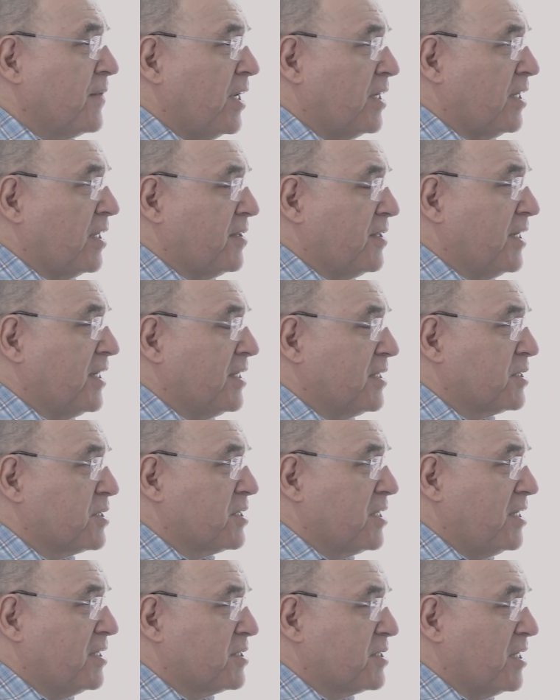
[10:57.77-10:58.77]
And I think
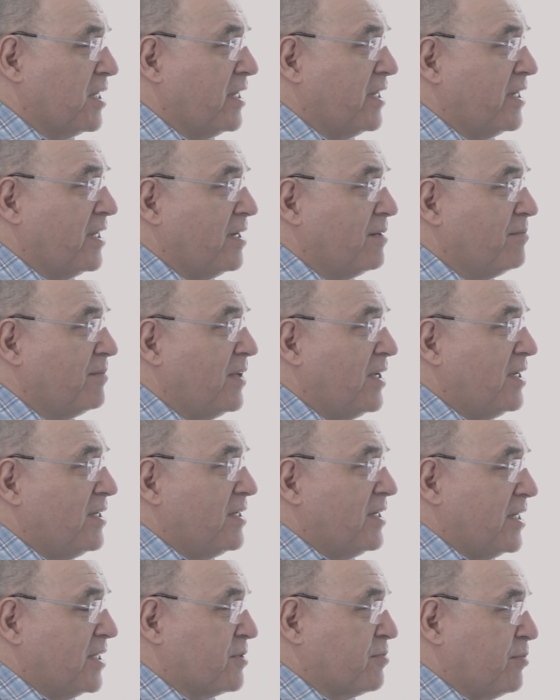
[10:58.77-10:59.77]
it's it's a um,
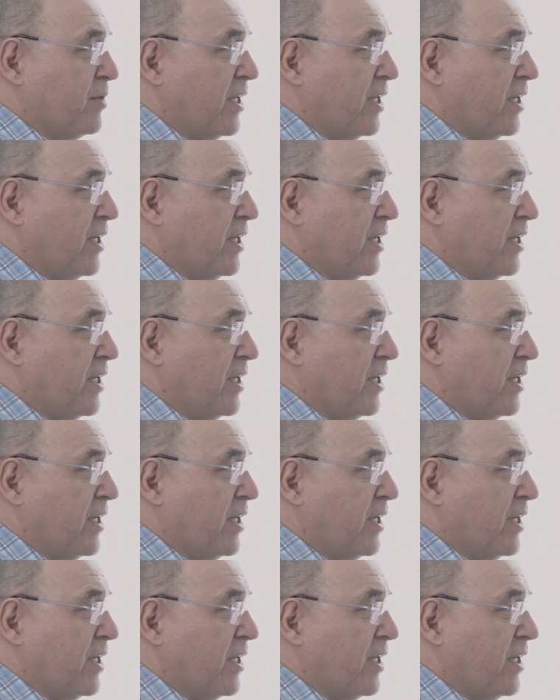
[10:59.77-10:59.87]
it's